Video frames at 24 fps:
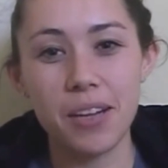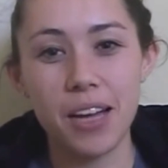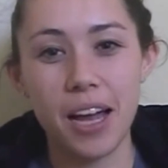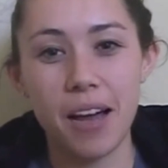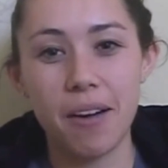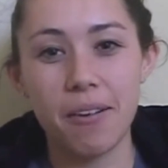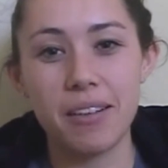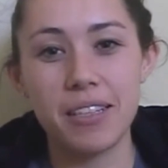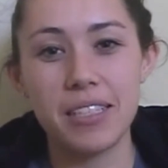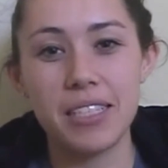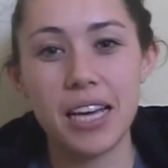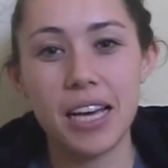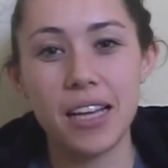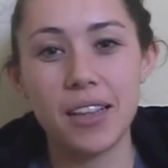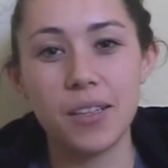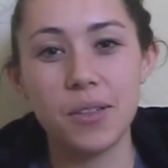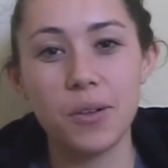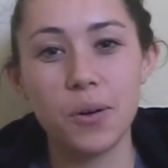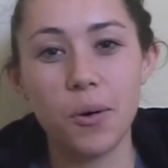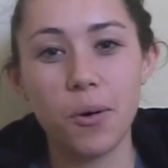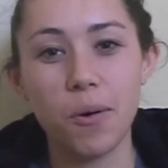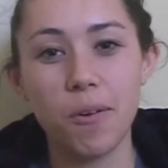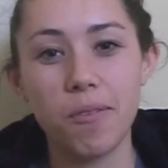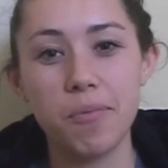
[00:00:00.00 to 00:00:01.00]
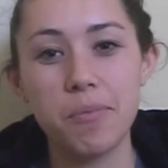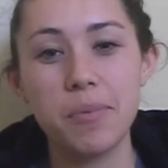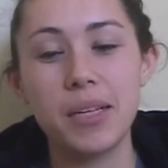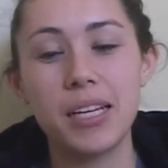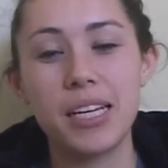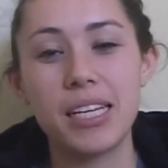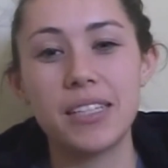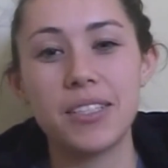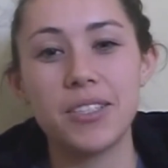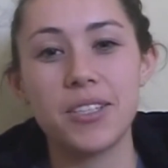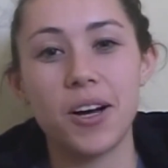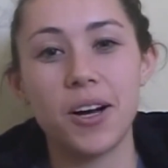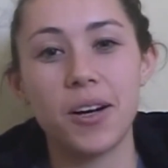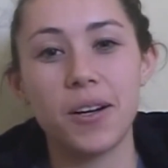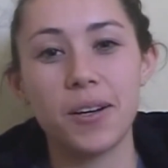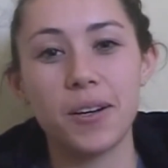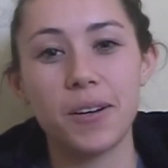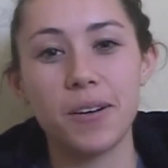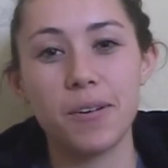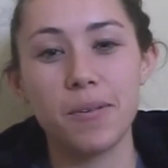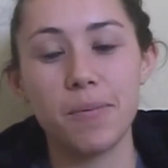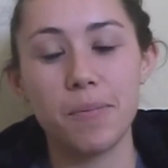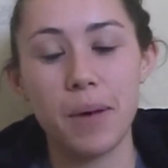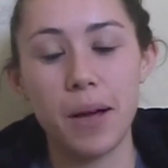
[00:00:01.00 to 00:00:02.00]
I always had the goal of playing
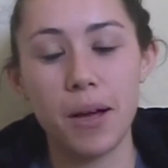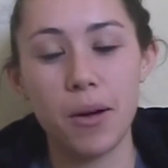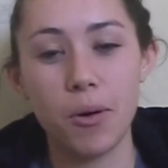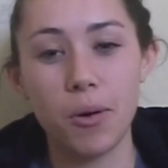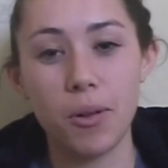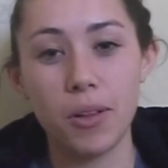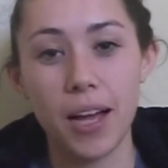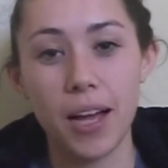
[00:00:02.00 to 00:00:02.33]
soccer my whole